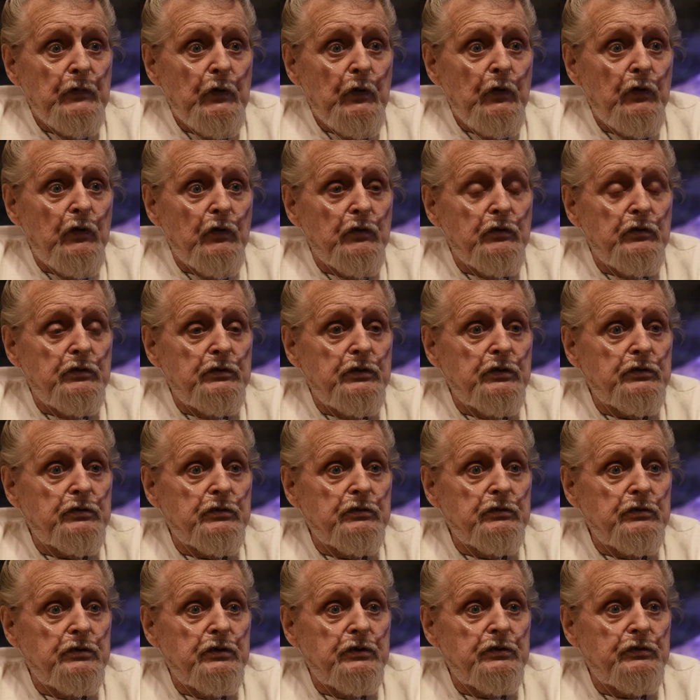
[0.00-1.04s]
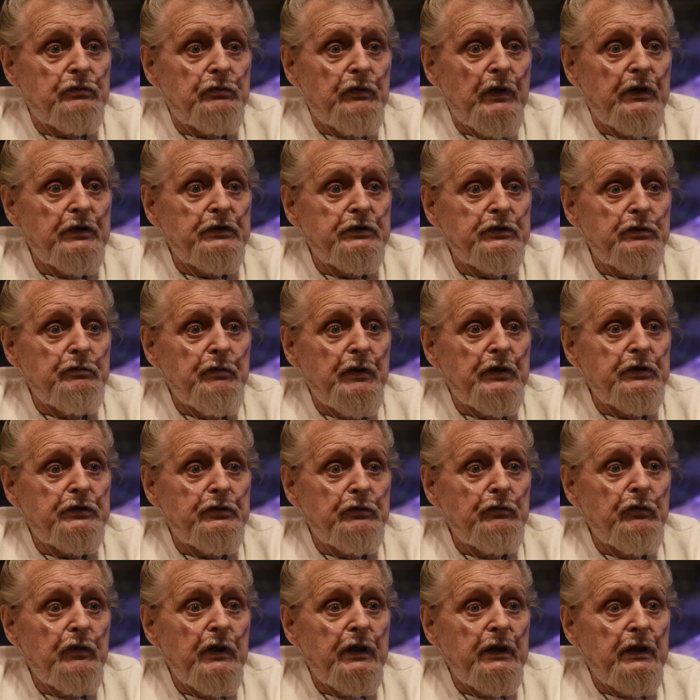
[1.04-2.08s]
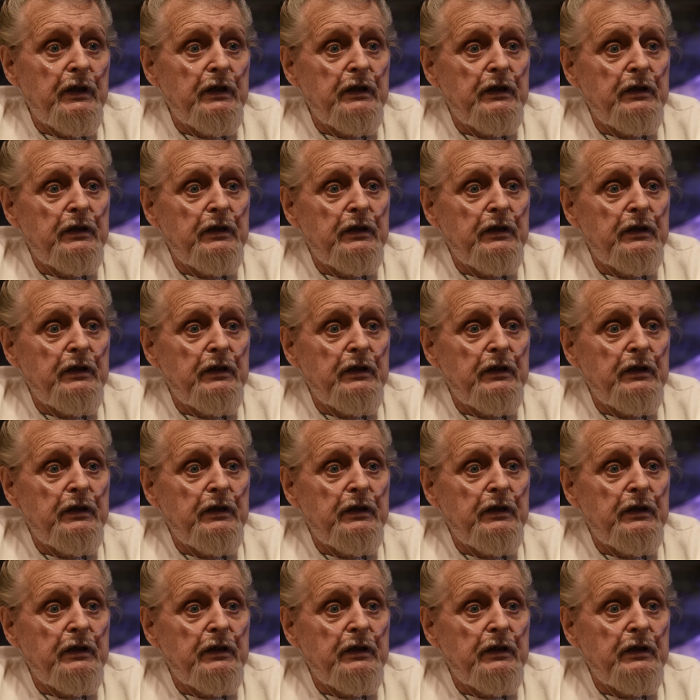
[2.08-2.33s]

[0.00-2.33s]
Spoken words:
You know, you just rinsed them as you went.